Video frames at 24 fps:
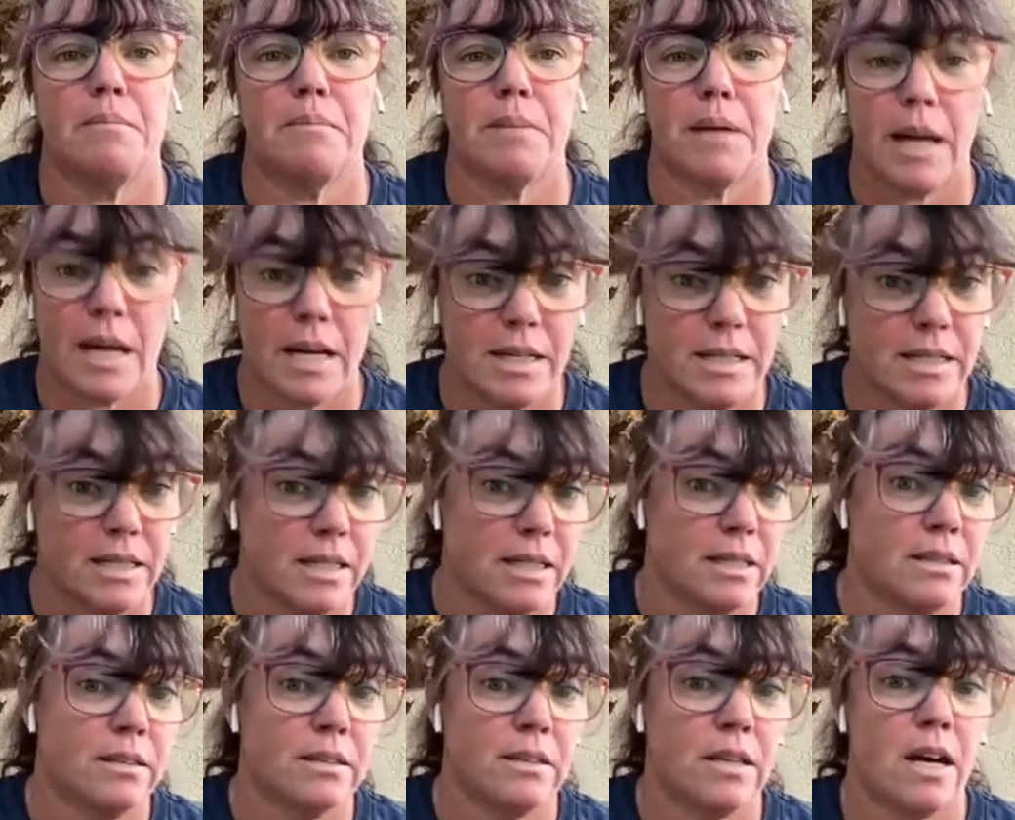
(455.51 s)
But I did
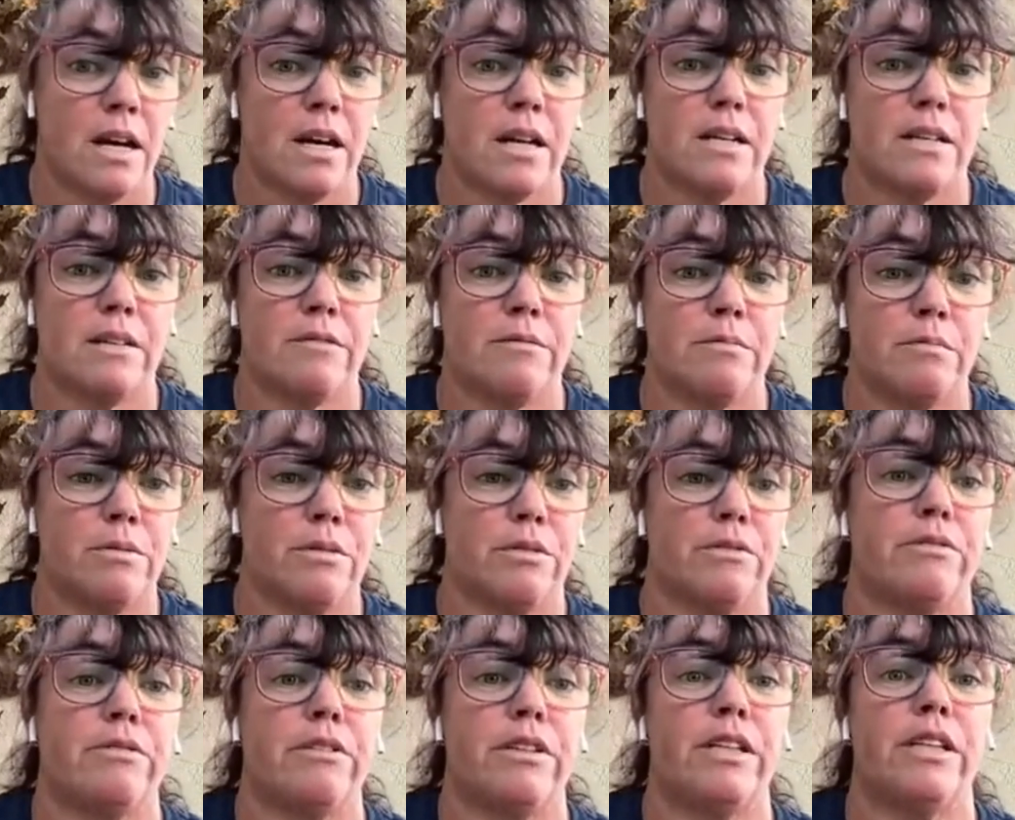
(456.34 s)
a lot of
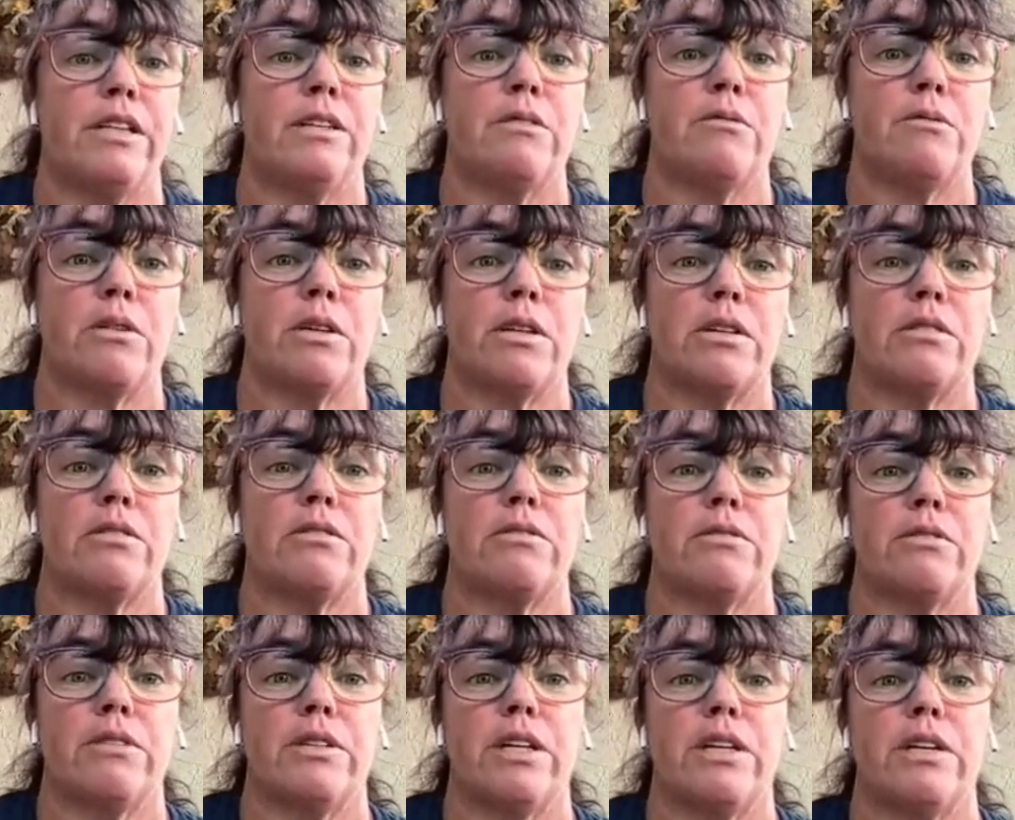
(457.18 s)
proofreading work
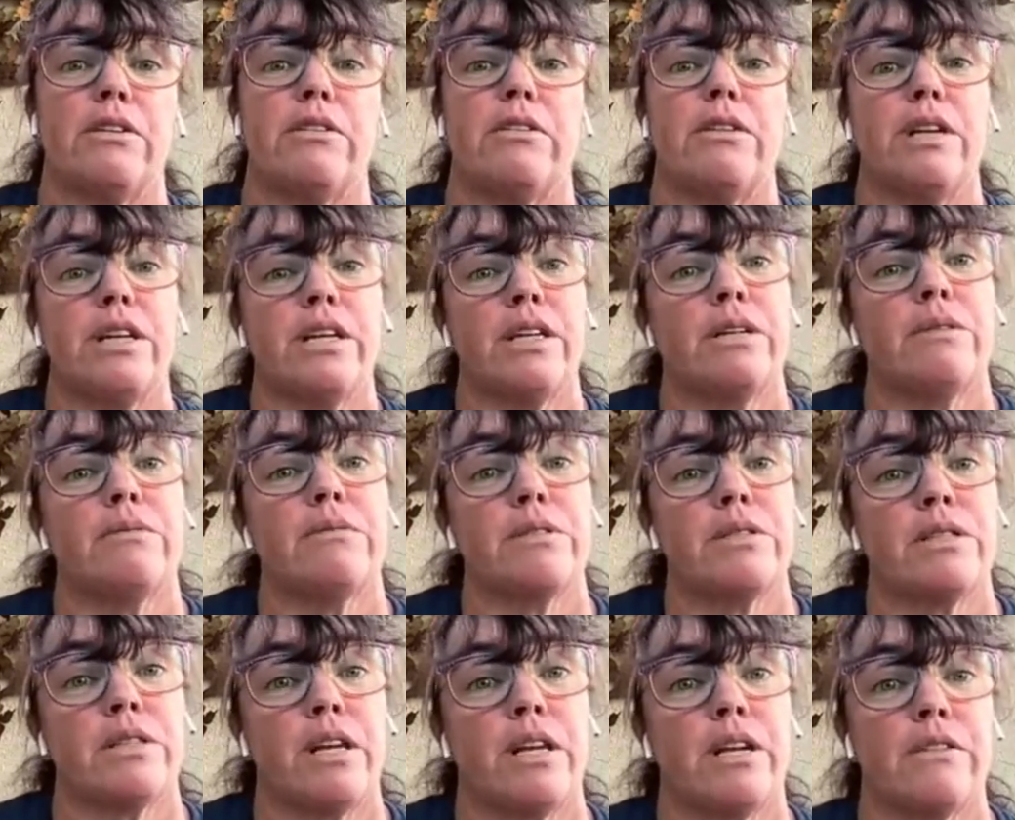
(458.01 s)
through there, and it
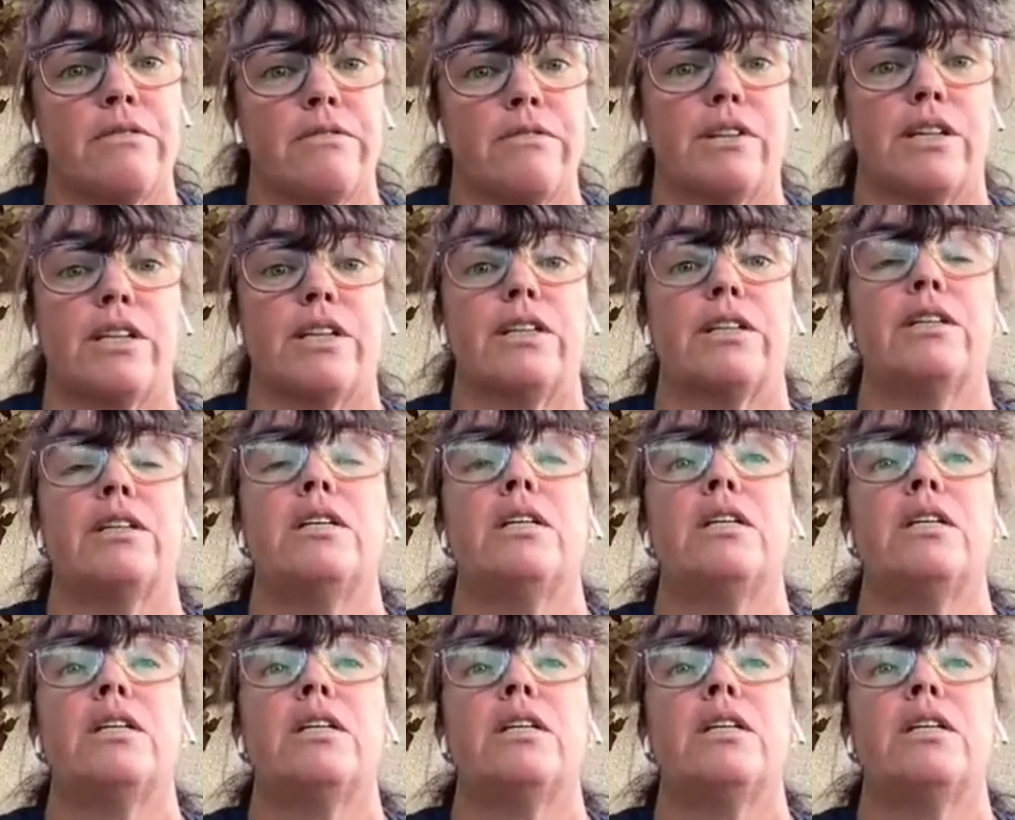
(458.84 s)
was a lot of fun.